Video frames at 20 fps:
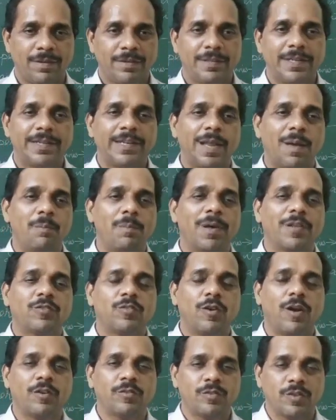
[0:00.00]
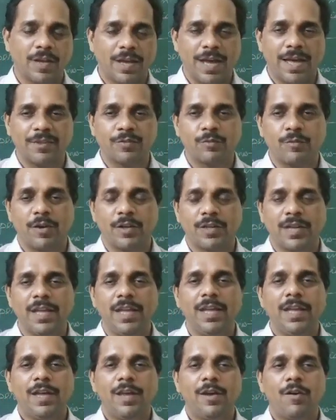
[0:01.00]
The Tempest also has got
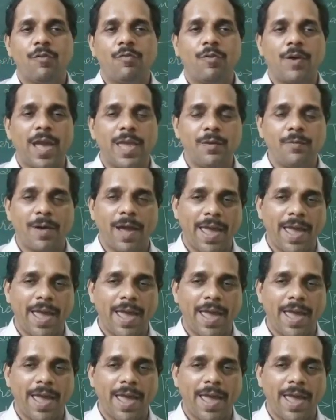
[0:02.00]
5